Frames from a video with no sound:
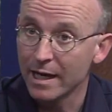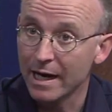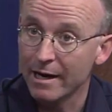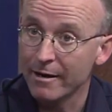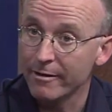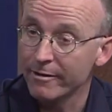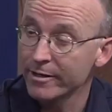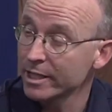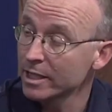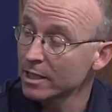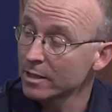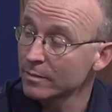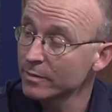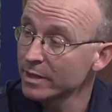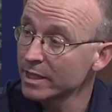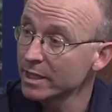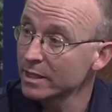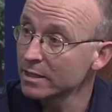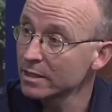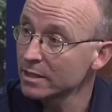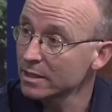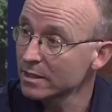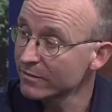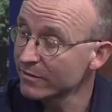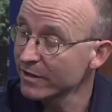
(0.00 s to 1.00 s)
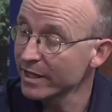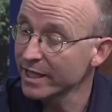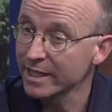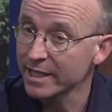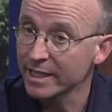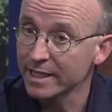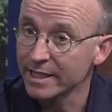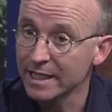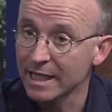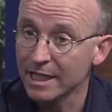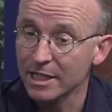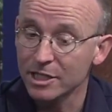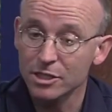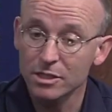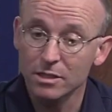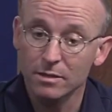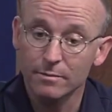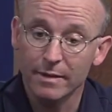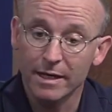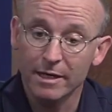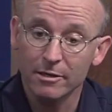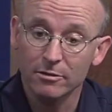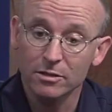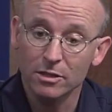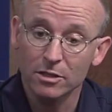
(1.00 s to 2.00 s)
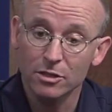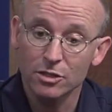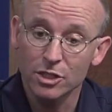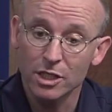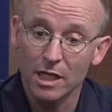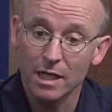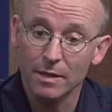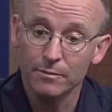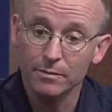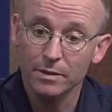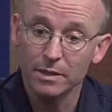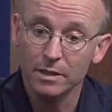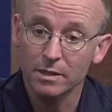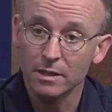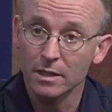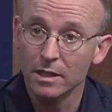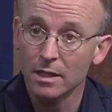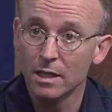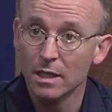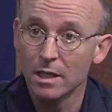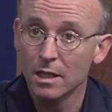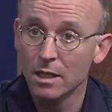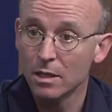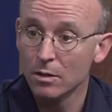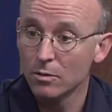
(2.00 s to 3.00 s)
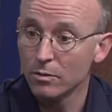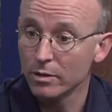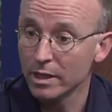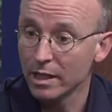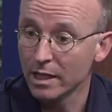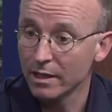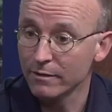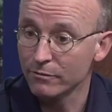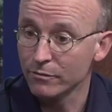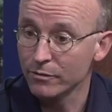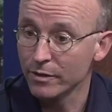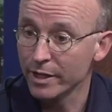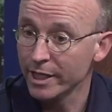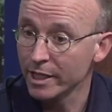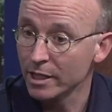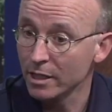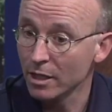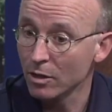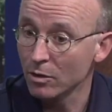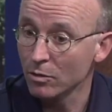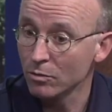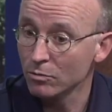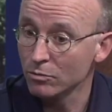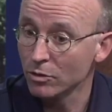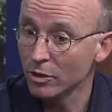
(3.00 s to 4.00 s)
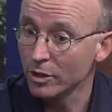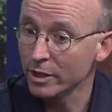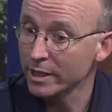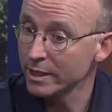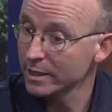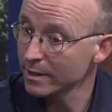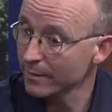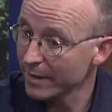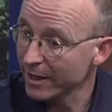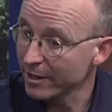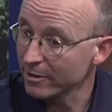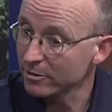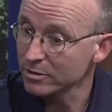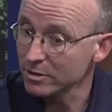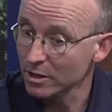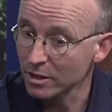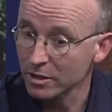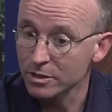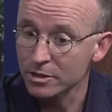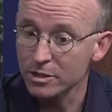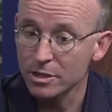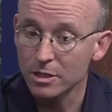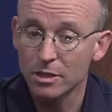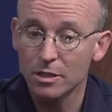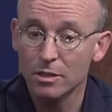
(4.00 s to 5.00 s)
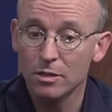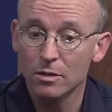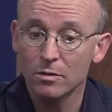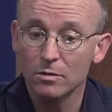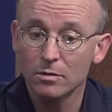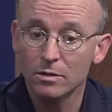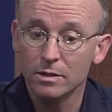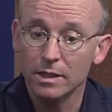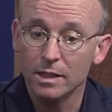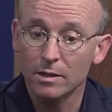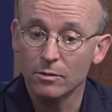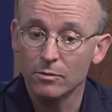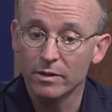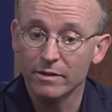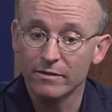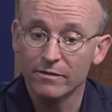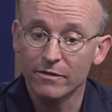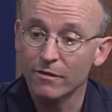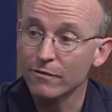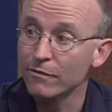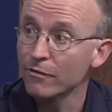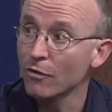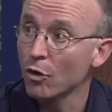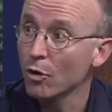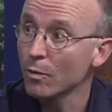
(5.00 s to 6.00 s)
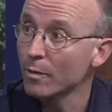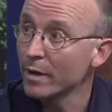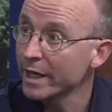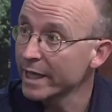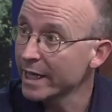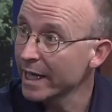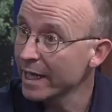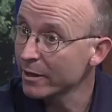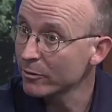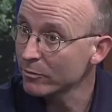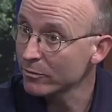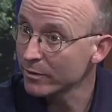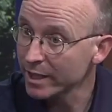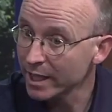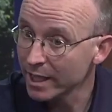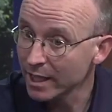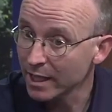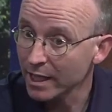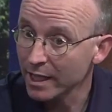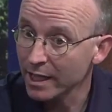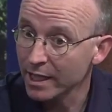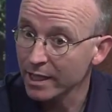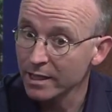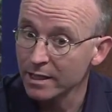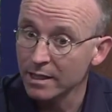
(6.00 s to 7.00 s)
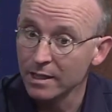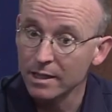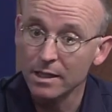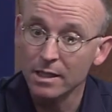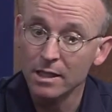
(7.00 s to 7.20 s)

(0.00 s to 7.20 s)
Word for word: Aria being the defending national marathon champion, we have Reno running the marathon too, and then we have a four x eight relay.